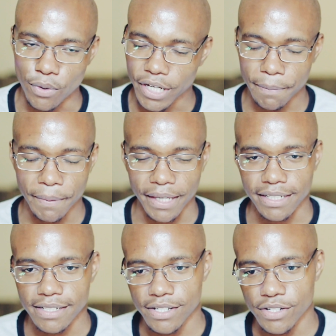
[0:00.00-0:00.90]
bookkeeping.
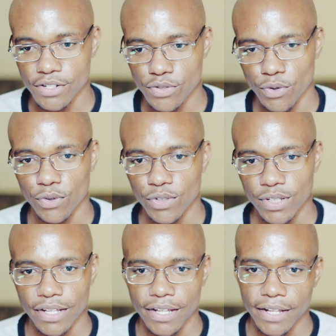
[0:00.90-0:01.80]
So
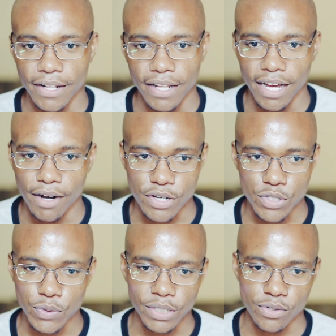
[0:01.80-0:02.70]
I was
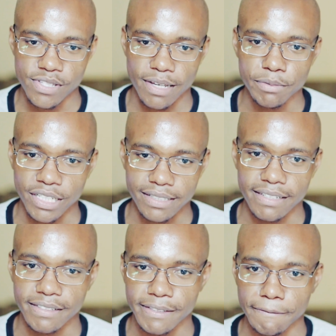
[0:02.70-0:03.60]
doing those subjects,
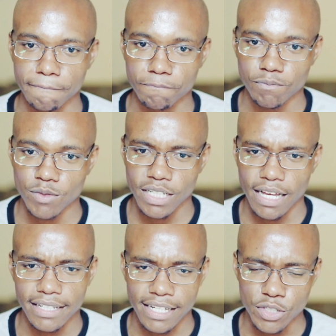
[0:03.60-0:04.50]
and
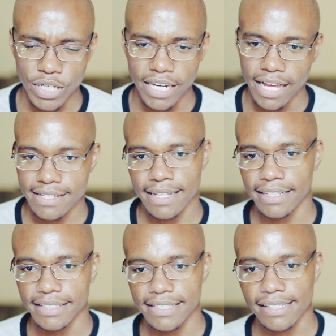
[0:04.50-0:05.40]
that's when I
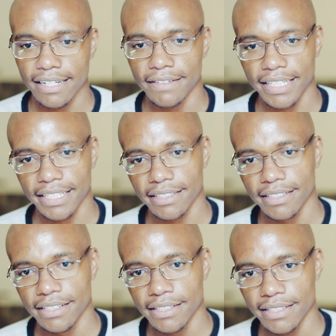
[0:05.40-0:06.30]
started
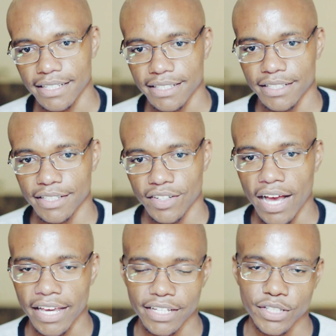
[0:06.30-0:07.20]
discovering that
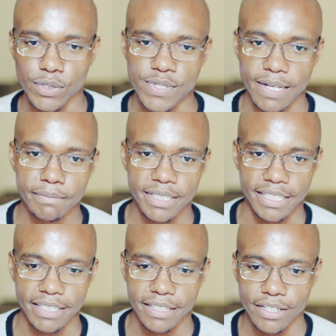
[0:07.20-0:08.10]
I can do
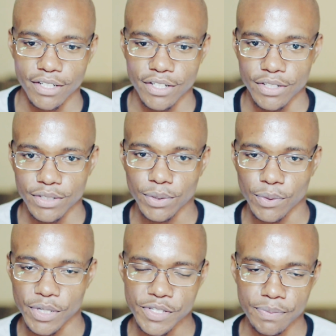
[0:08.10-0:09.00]
something.
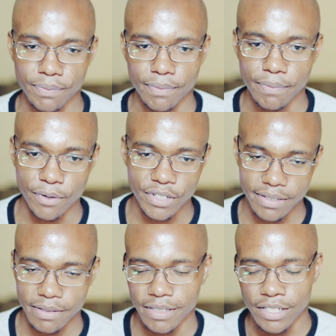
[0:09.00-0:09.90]
Through
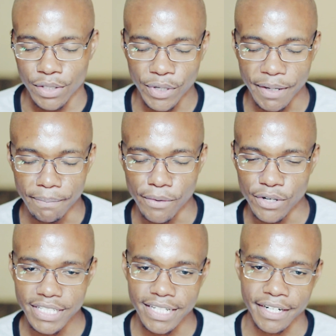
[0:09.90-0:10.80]
him
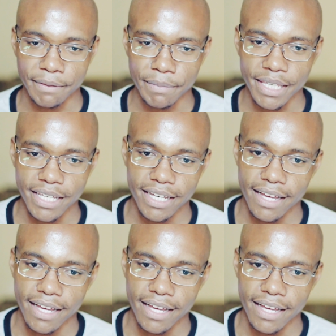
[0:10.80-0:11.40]
monitoring me,